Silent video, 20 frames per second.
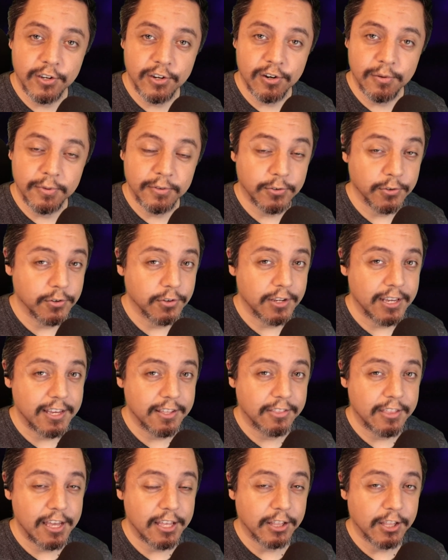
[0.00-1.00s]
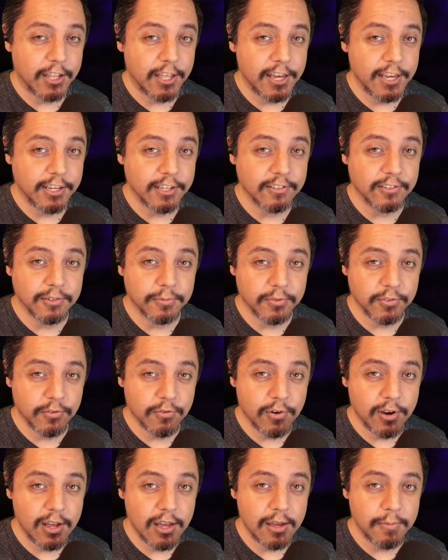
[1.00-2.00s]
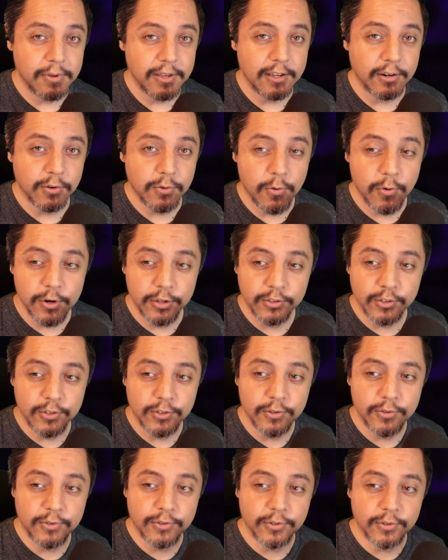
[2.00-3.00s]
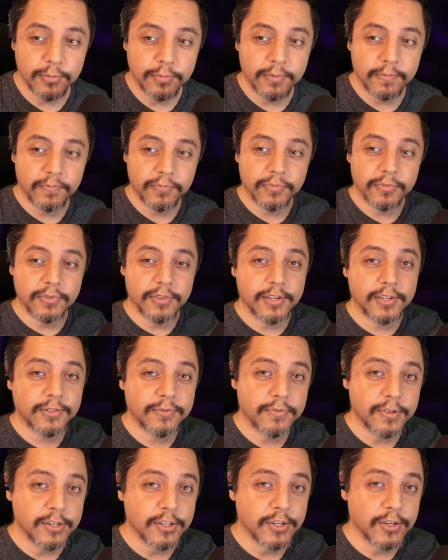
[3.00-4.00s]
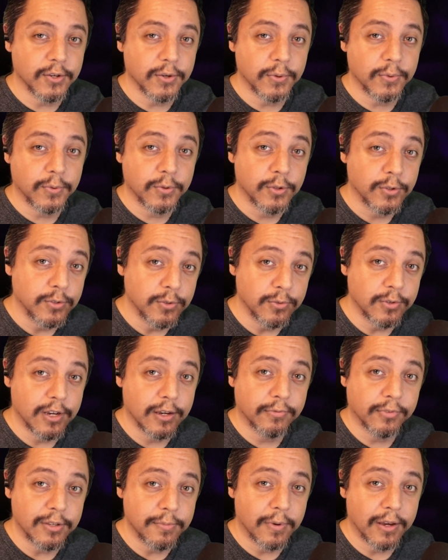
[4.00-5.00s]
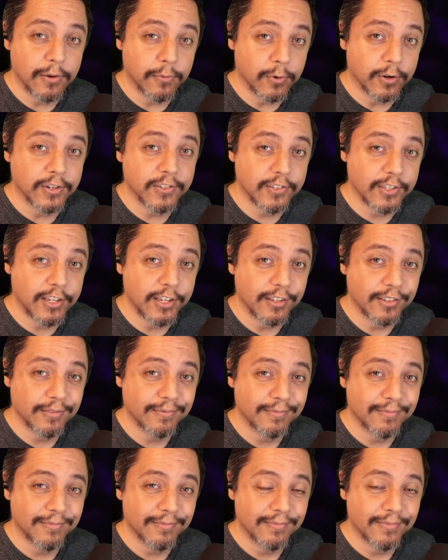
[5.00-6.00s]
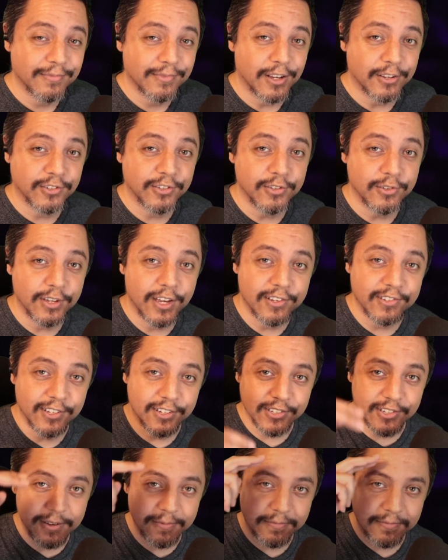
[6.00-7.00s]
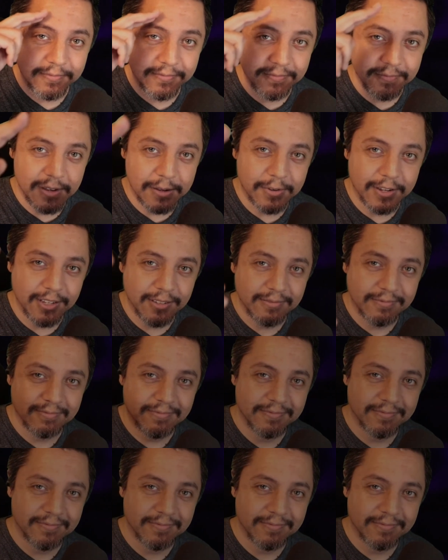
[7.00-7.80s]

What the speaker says: here, be sure to hit that like and subscribe. And according to YouTube, this video you definitely might want to see. I'll see you guys next time. Bye-bye.